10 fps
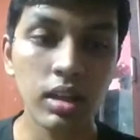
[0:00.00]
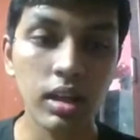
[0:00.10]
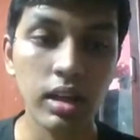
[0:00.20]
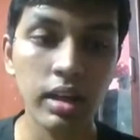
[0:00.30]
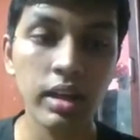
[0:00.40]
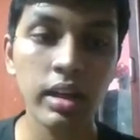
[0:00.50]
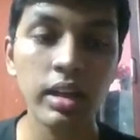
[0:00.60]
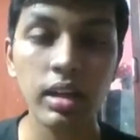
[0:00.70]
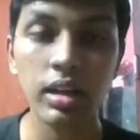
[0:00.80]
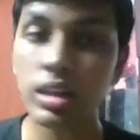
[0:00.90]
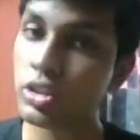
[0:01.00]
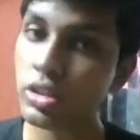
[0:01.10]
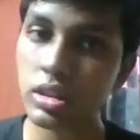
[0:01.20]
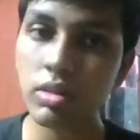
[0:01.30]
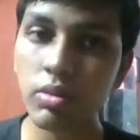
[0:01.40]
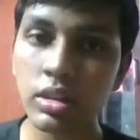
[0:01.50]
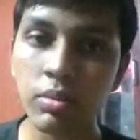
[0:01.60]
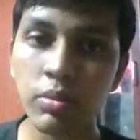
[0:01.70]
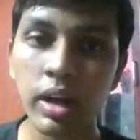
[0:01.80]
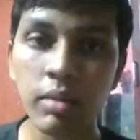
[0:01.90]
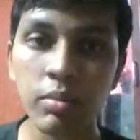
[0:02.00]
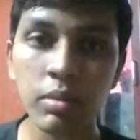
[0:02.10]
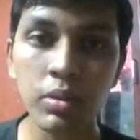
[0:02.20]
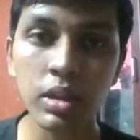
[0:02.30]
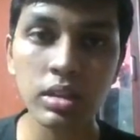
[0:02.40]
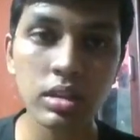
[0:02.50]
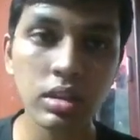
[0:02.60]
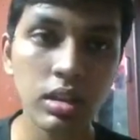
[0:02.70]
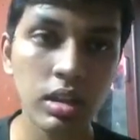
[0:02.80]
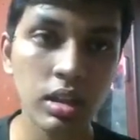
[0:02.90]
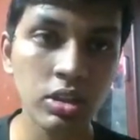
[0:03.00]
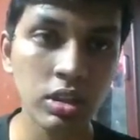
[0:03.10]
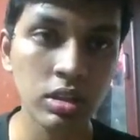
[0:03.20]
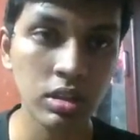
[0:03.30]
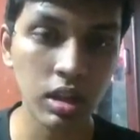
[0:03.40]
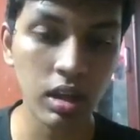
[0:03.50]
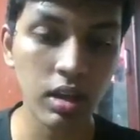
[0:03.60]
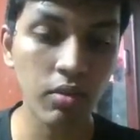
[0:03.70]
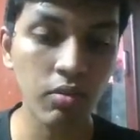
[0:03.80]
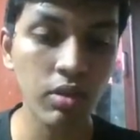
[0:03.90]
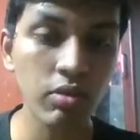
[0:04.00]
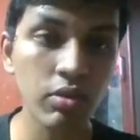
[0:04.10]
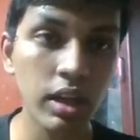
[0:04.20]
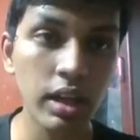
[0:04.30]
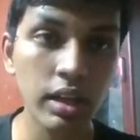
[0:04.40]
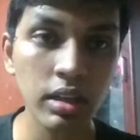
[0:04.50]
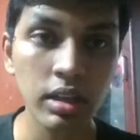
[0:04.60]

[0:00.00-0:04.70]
And let's test it with some random numbers. Let's just say 15,